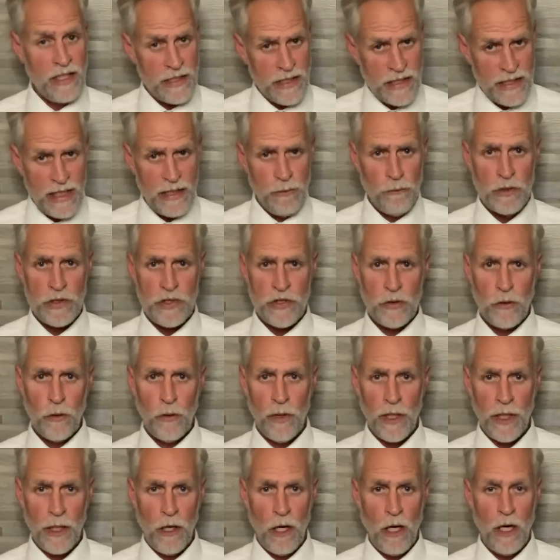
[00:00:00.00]
see what's
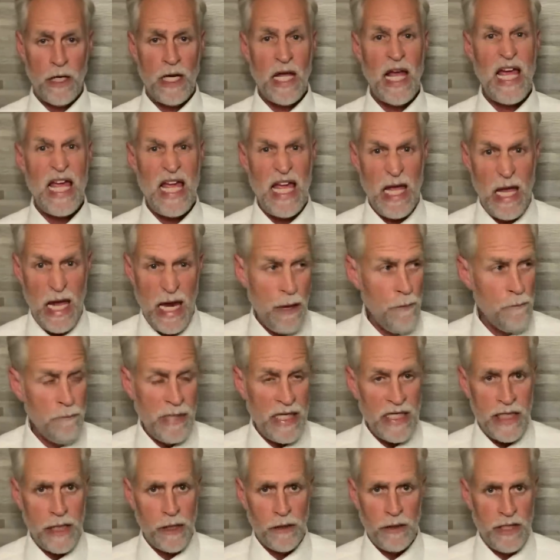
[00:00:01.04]
going on
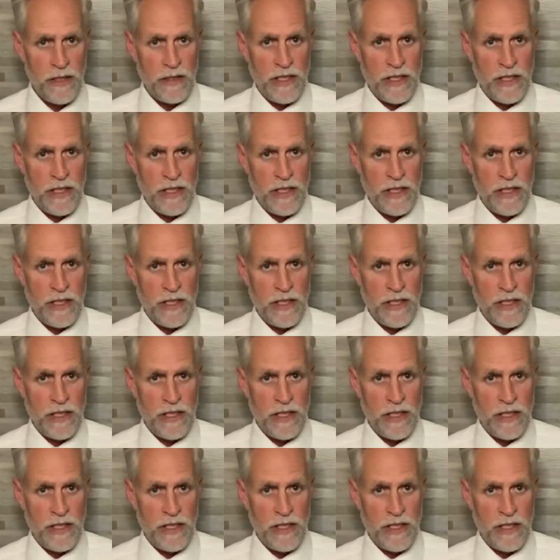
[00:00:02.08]
immediately.